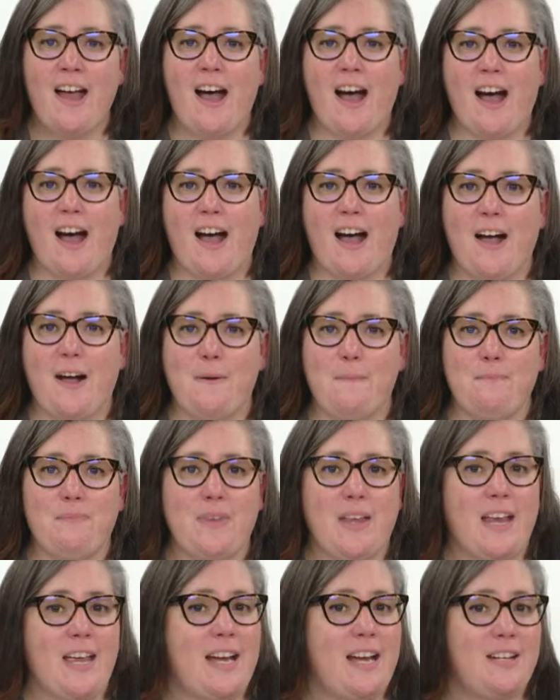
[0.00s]

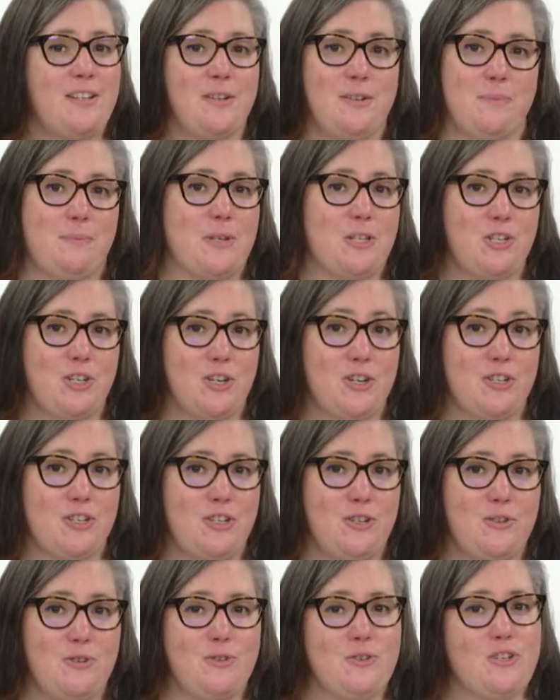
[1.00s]
um, and be sure
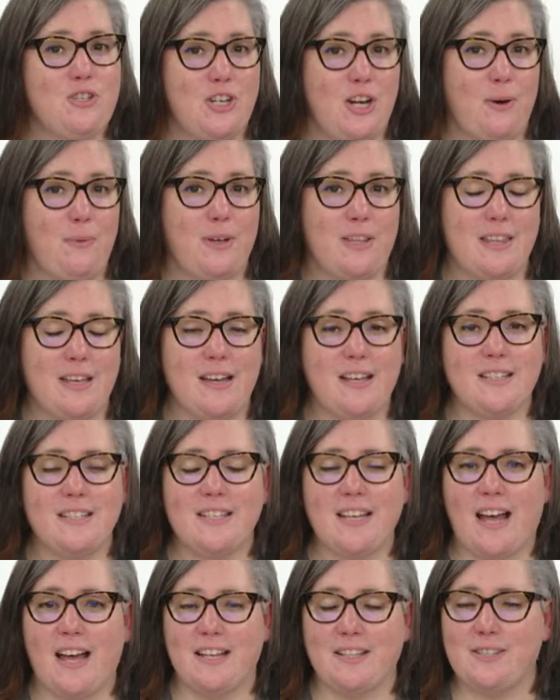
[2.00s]
to share with
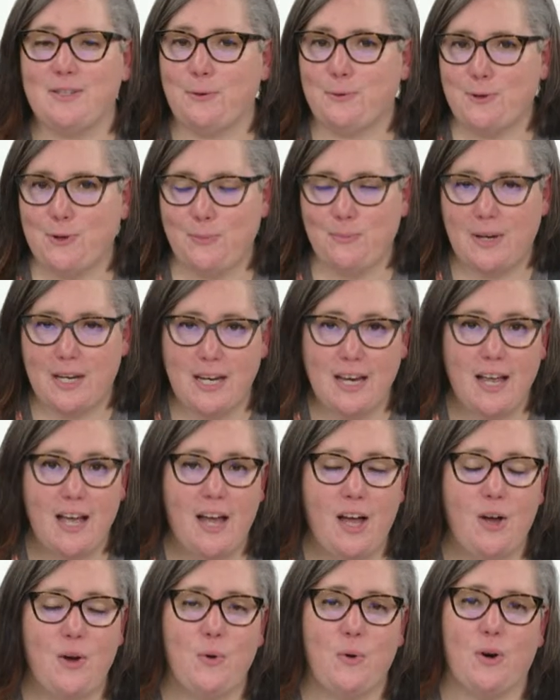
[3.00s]
us on social
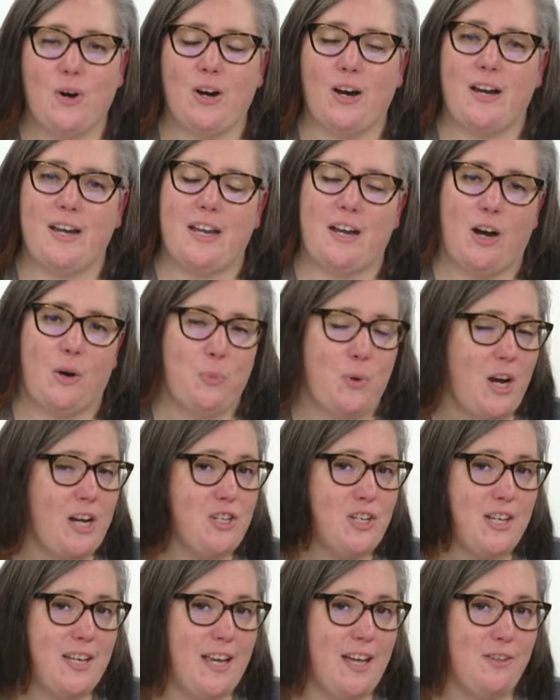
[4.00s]
media or in our
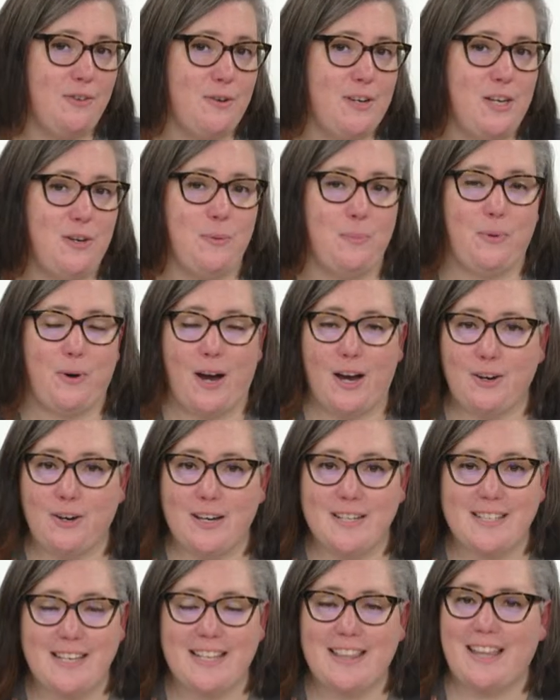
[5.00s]
project gallery your
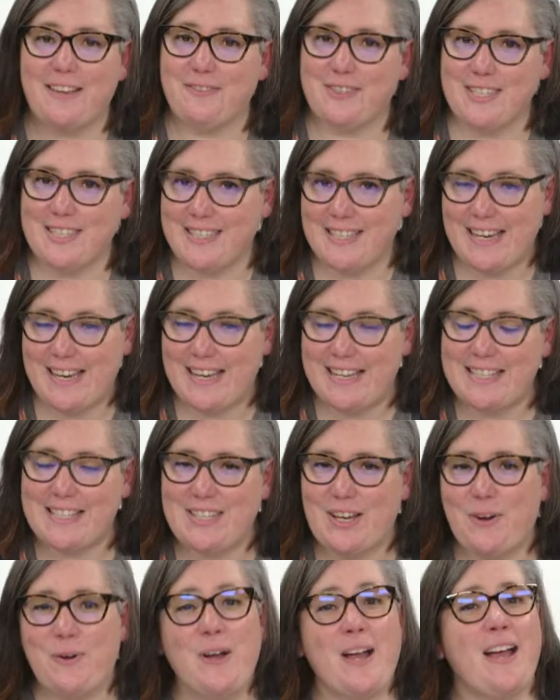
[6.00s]
progress. I'd love to see it.
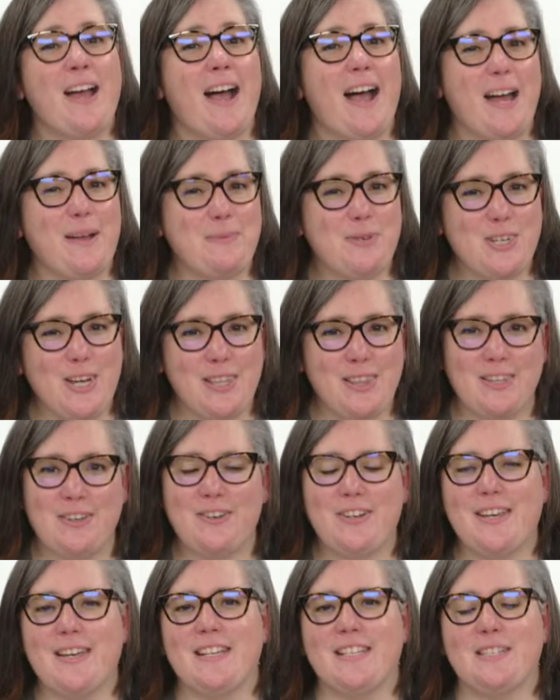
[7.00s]
So I'm Jen
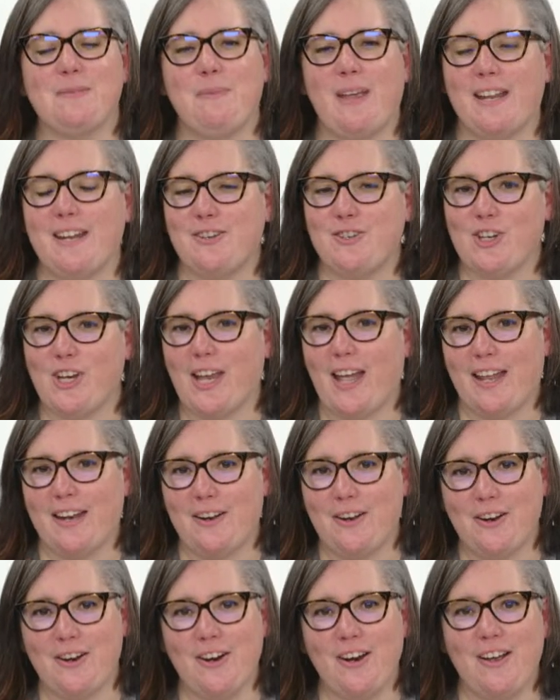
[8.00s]
Lucas, Managing
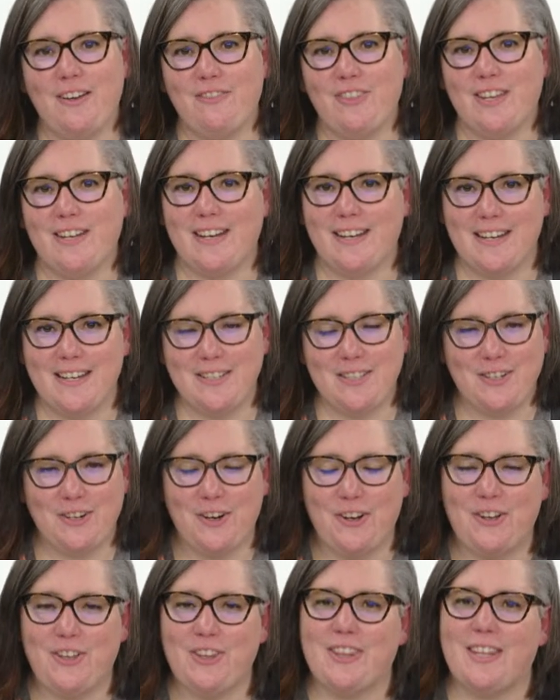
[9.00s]
Editor of the Knitting
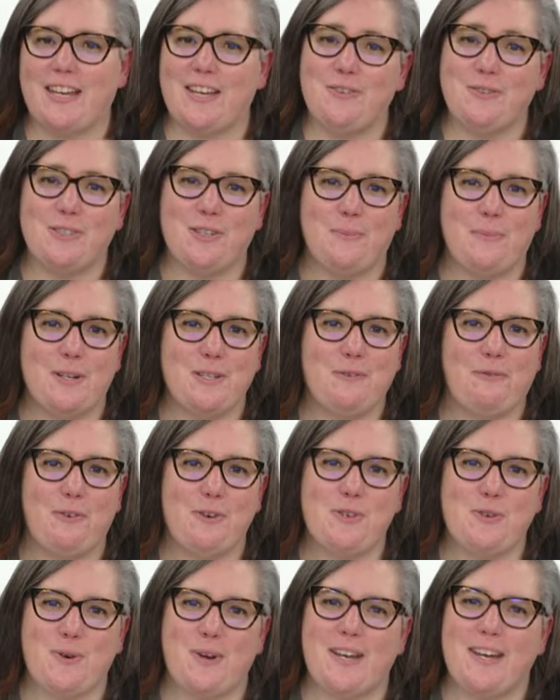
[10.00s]
Circle. Thank you so much for
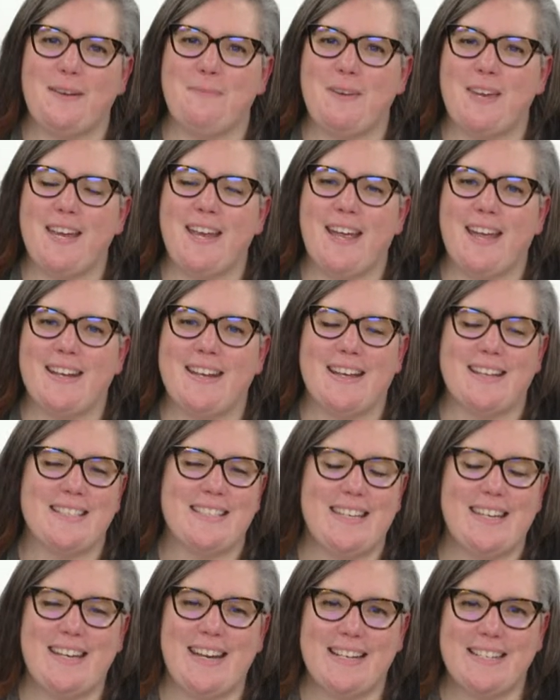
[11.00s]
joining me and I'll
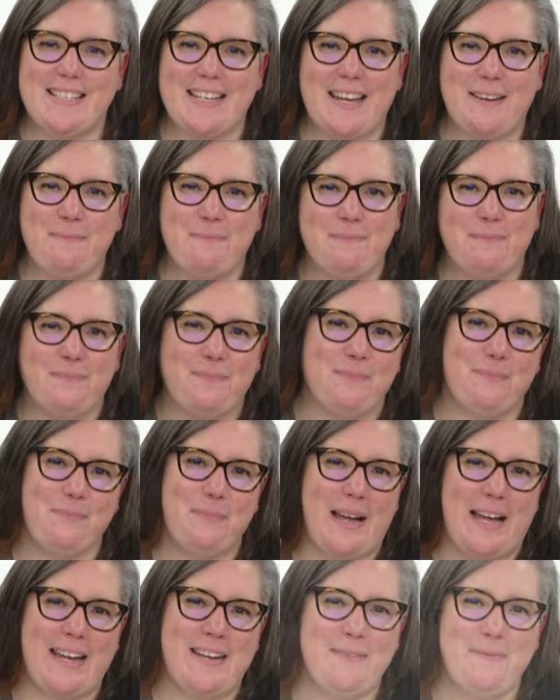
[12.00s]
see you next next time.
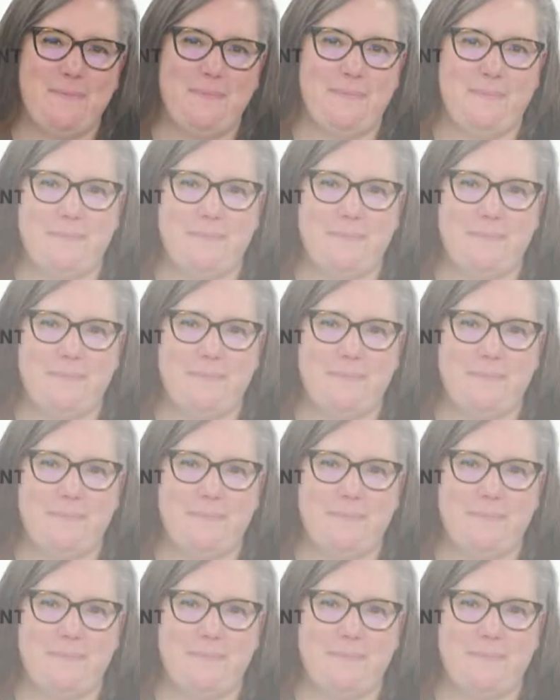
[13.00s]
Bye.